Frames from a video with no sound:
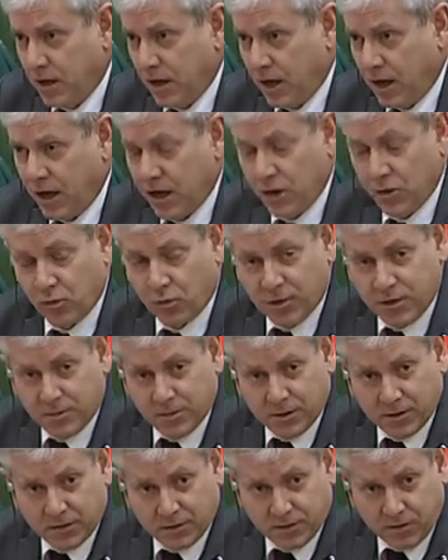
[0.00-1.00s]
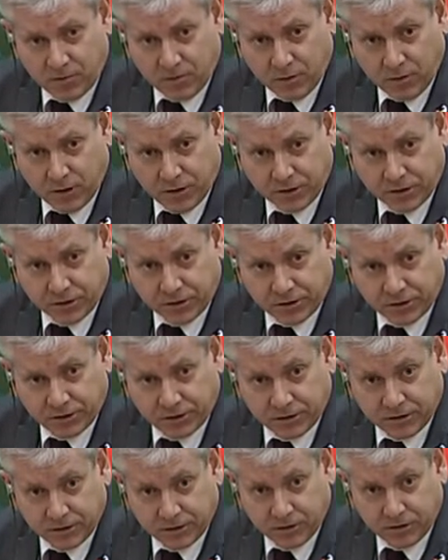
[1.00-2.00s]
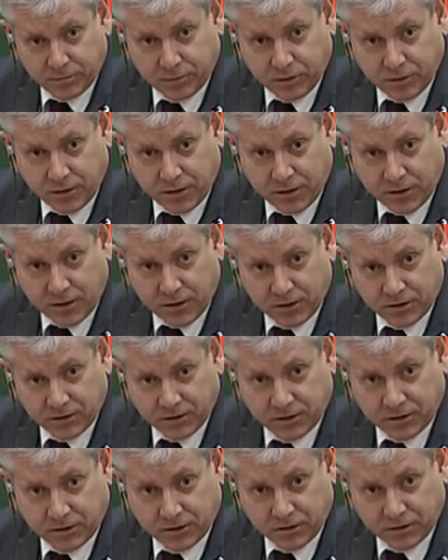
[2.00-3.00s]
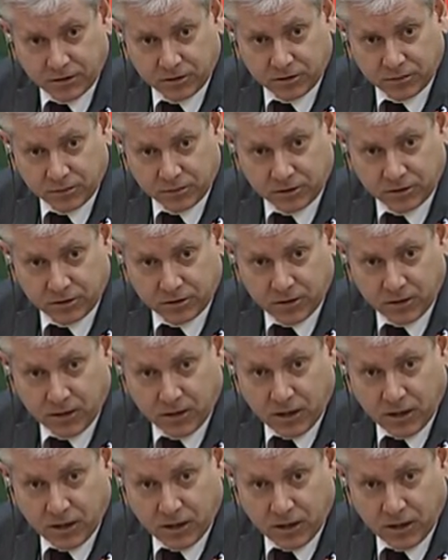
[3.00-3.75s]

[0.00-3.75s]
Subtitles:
agreement that Rogers is putting on its consumers,